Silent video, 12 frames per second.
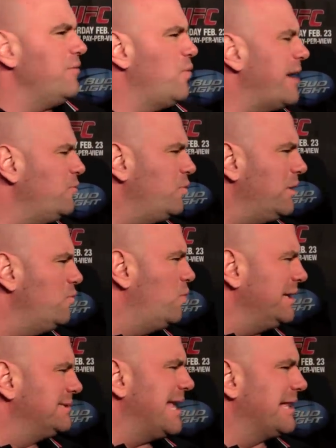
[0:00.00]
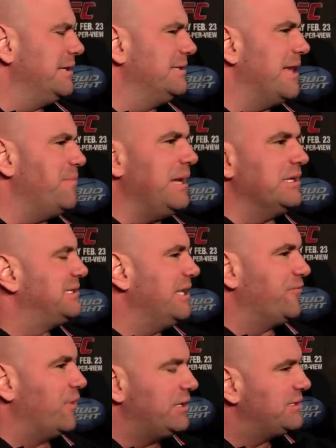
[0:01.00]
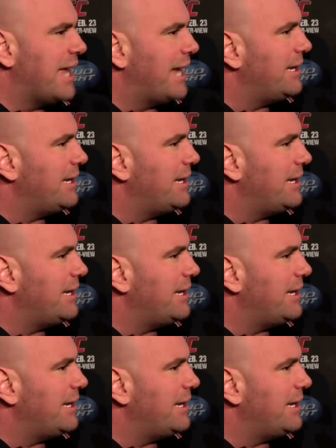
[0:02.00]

What exactly does that mean? It's different.